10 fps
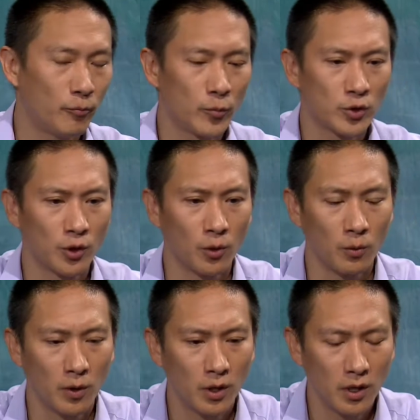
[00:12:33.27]
So,
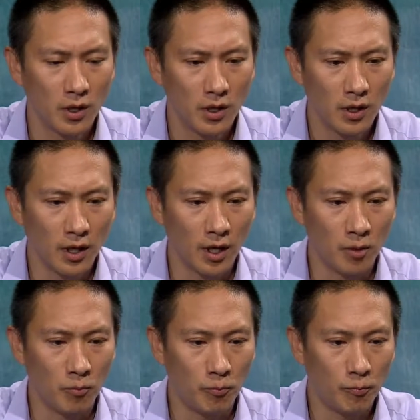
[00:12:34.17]

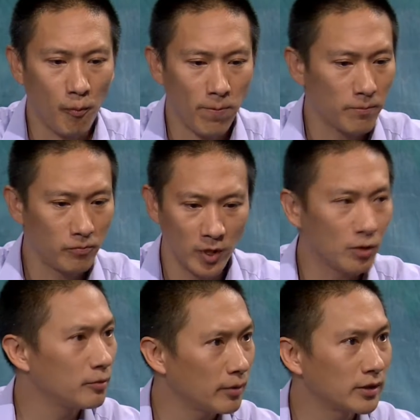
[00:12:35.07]
um, you
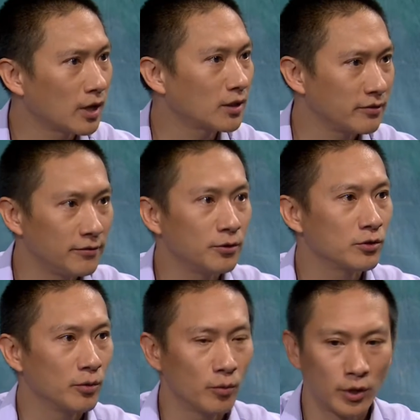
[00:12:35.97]
know, I talked to FUSE
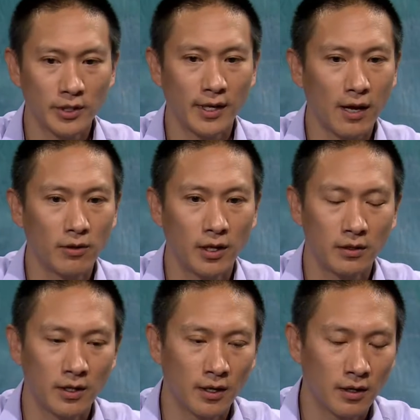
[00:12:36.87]
and we worked it out,
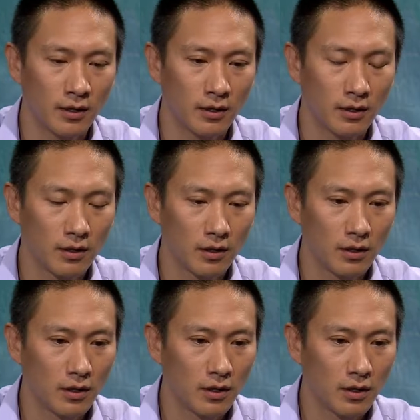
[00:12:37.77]
and uh,
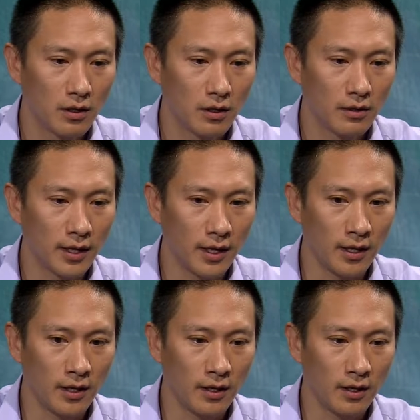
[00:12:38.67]

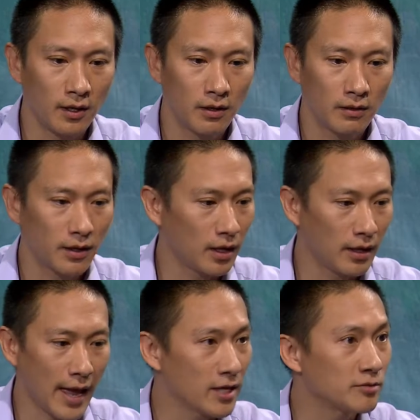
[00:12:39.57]
they they
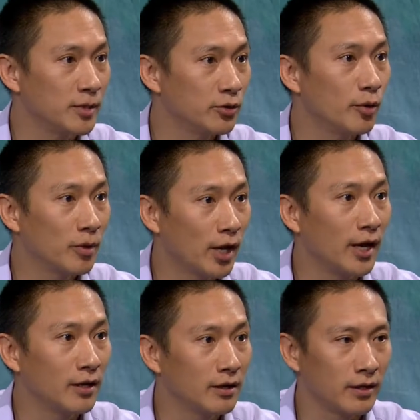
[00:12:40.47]
asked me to
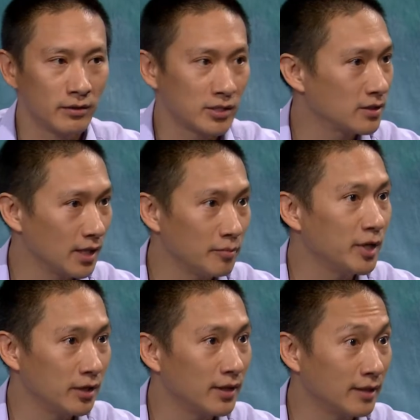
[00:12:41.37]
apply and just let
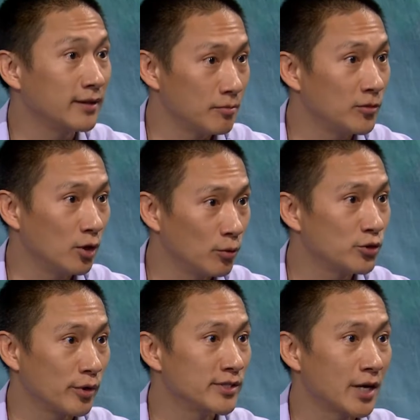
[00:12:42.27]
me let them know
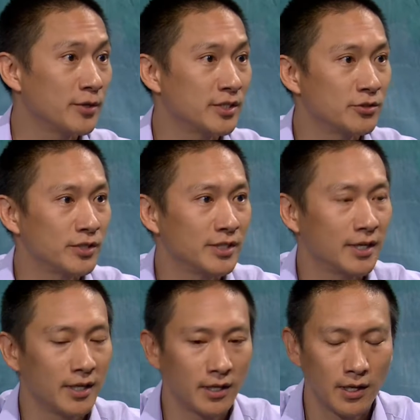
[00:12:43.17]
which ones I was interested
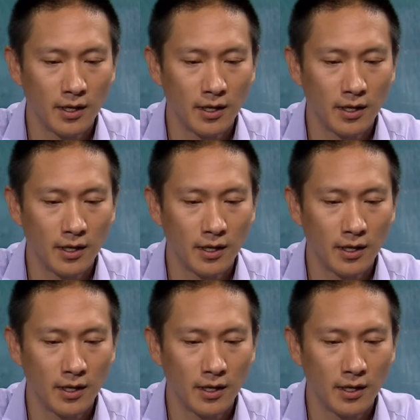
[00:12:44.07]
in.